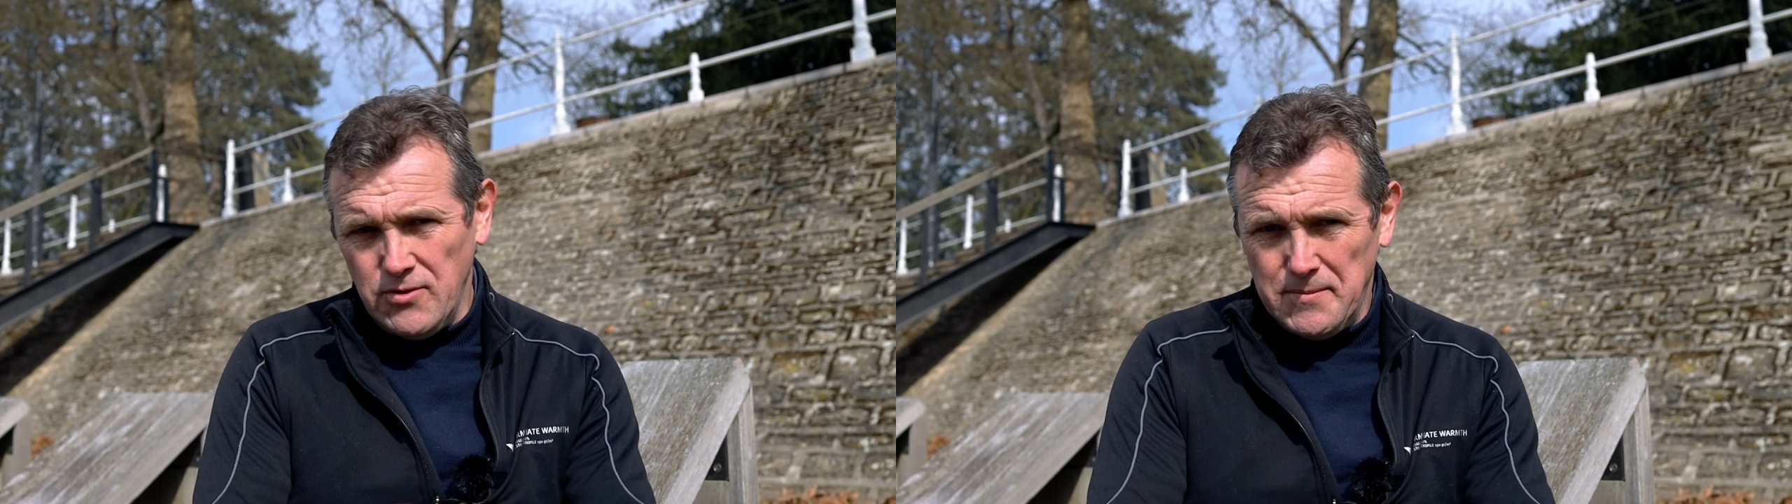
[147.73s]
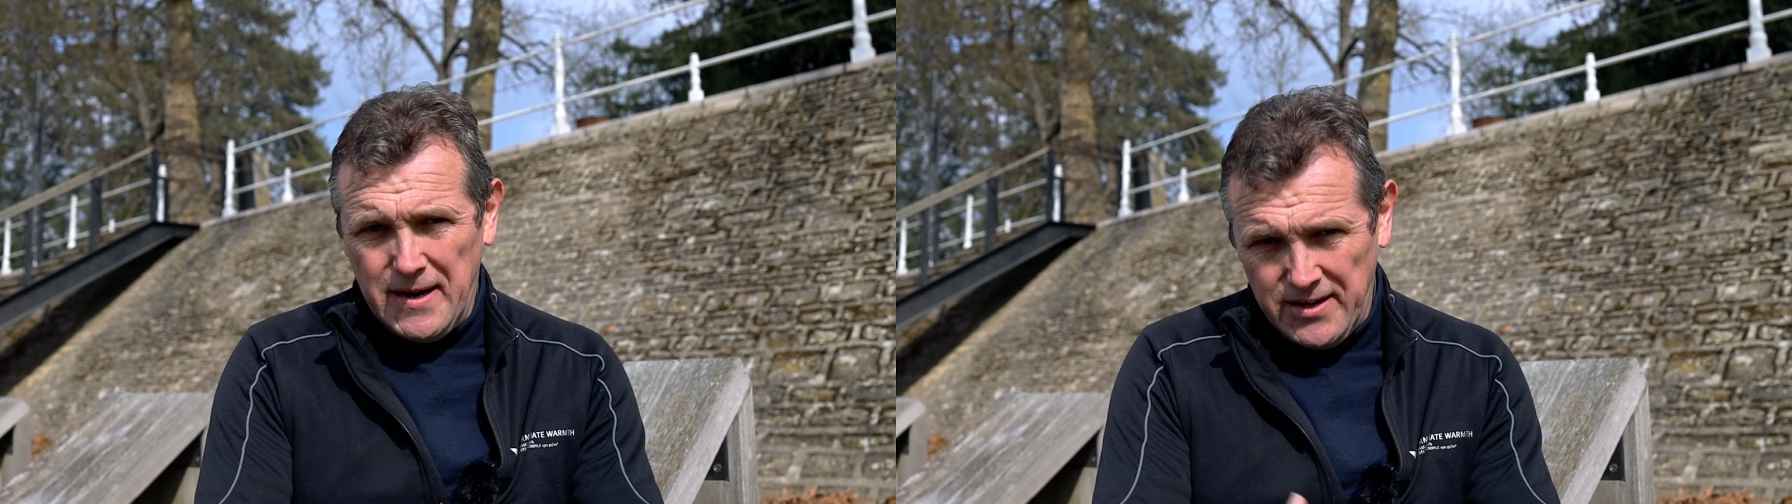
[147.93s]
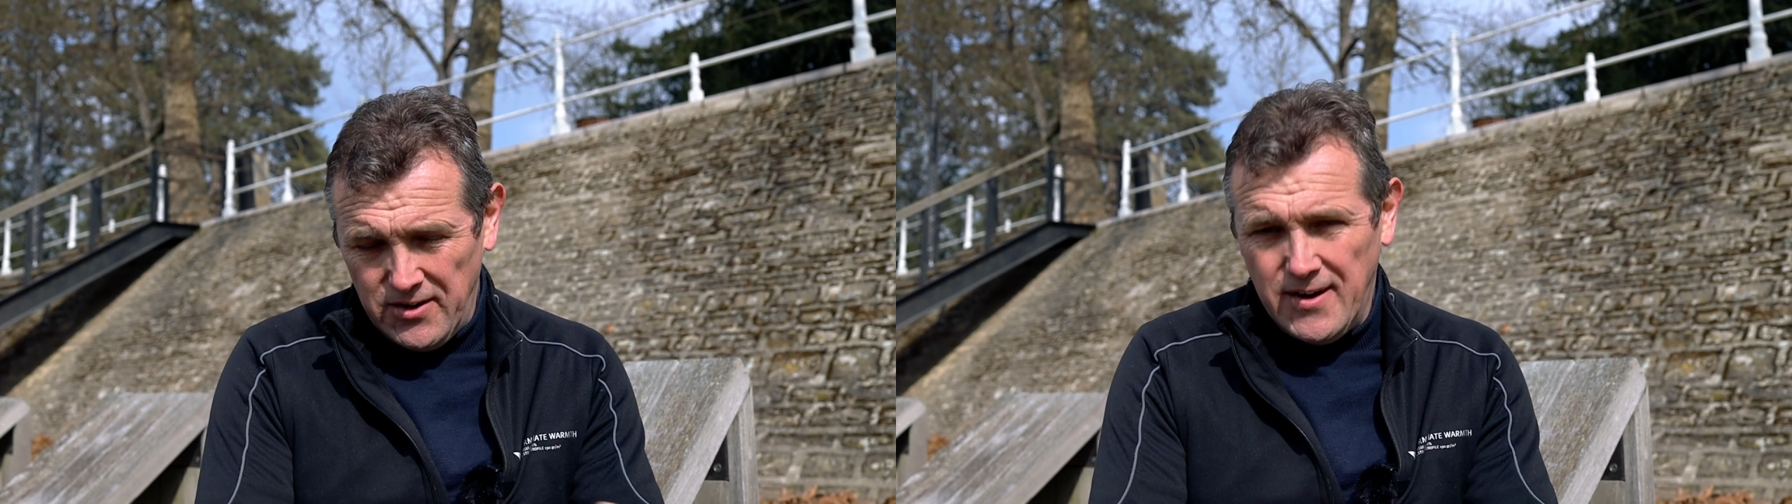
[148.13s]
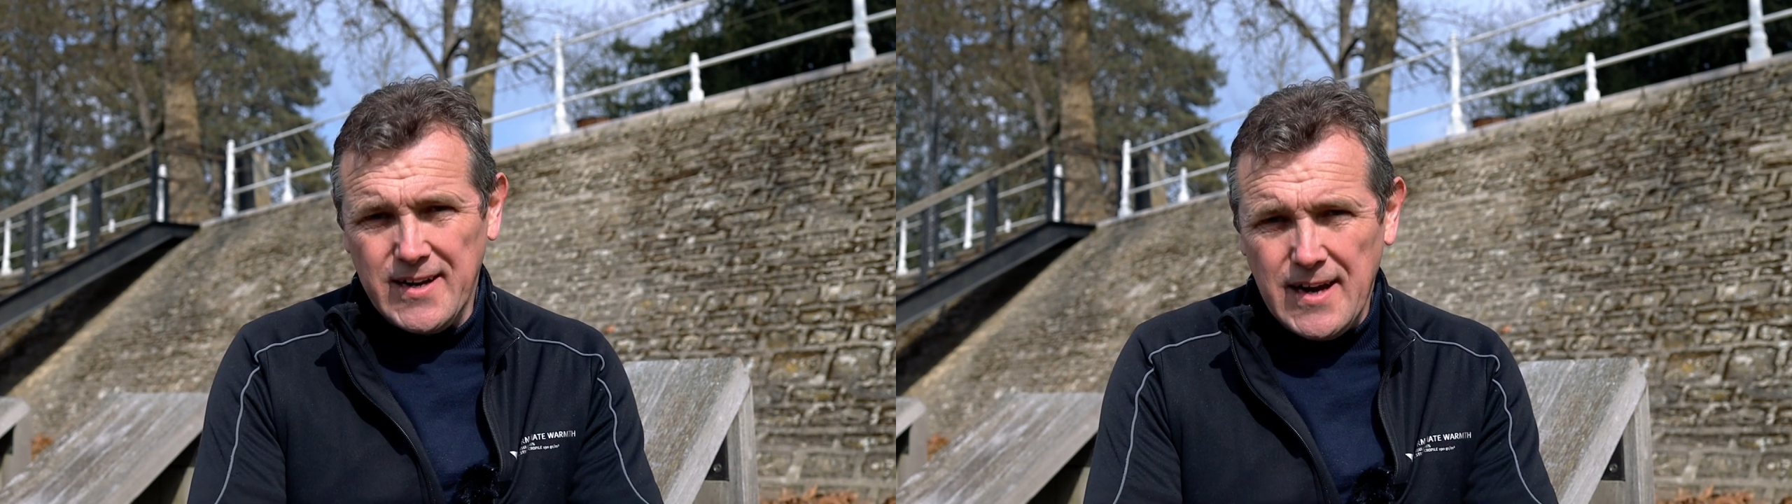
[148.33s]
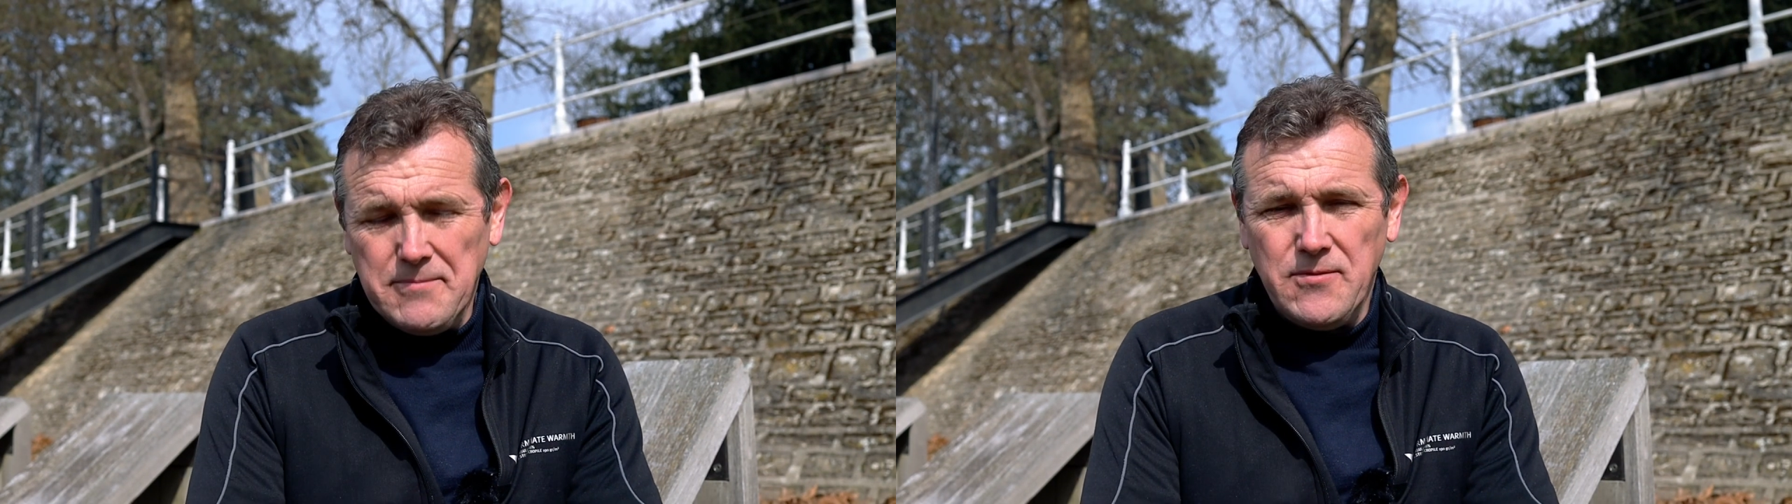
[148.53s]
the amount of
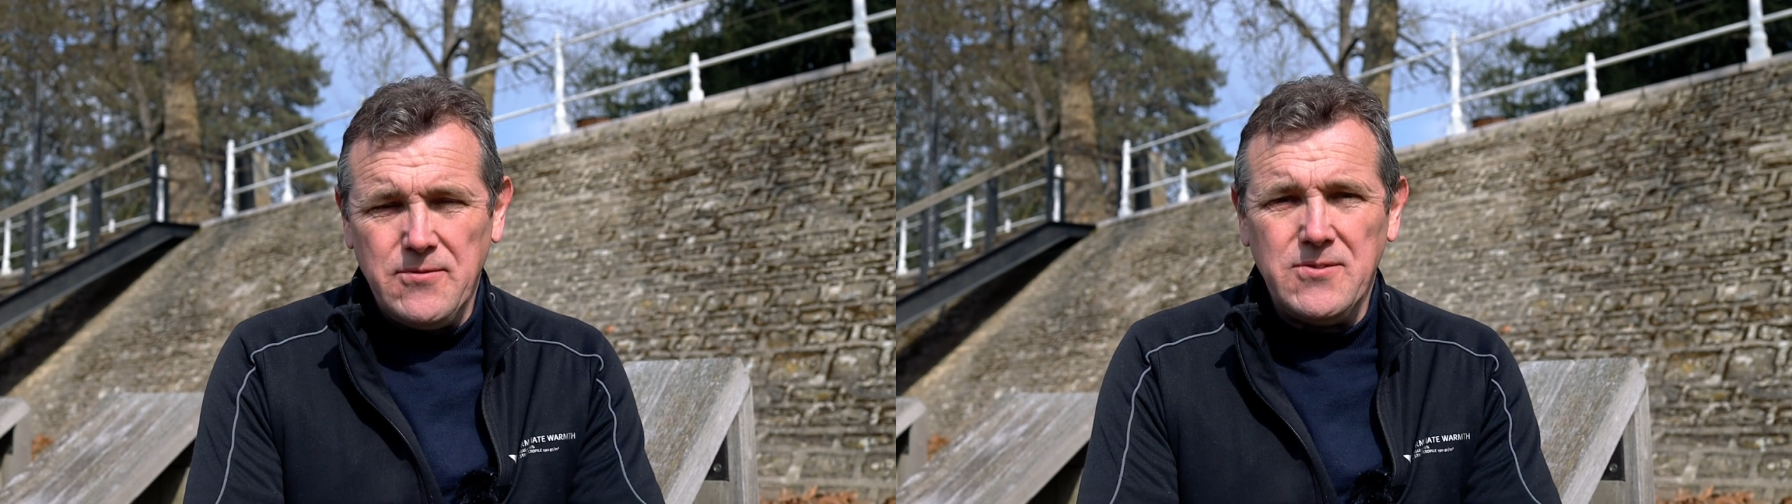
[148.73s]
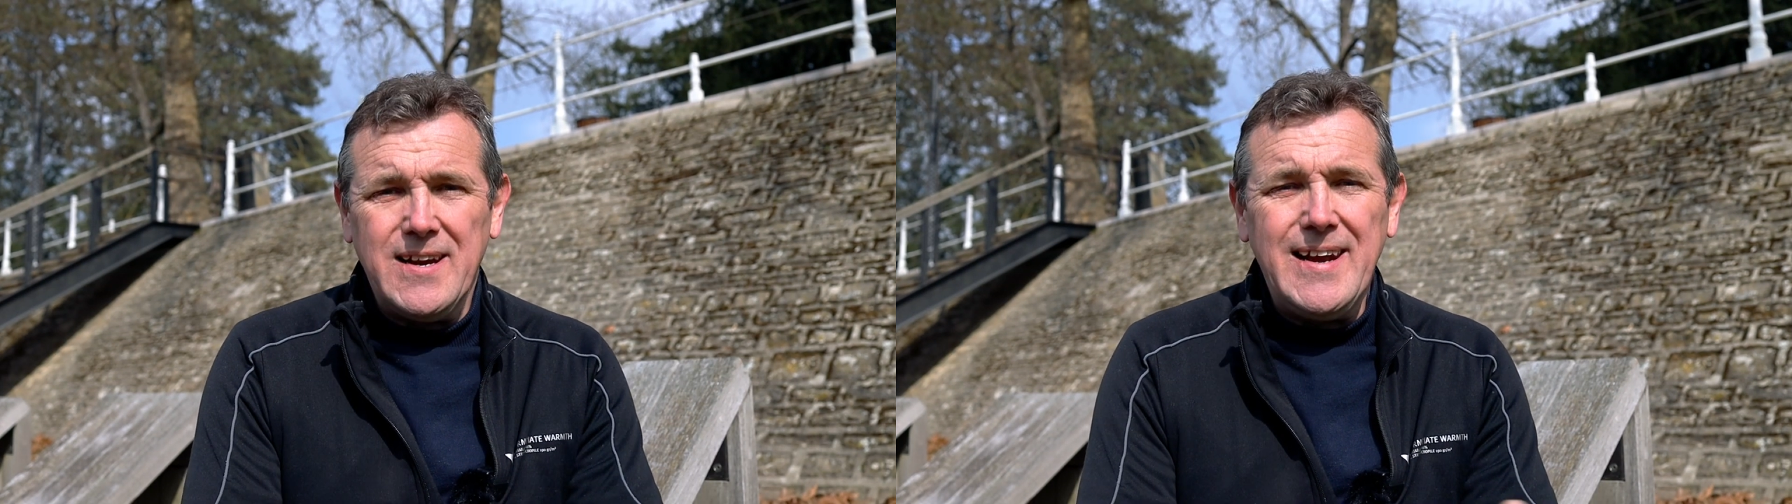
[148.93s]
light coming through the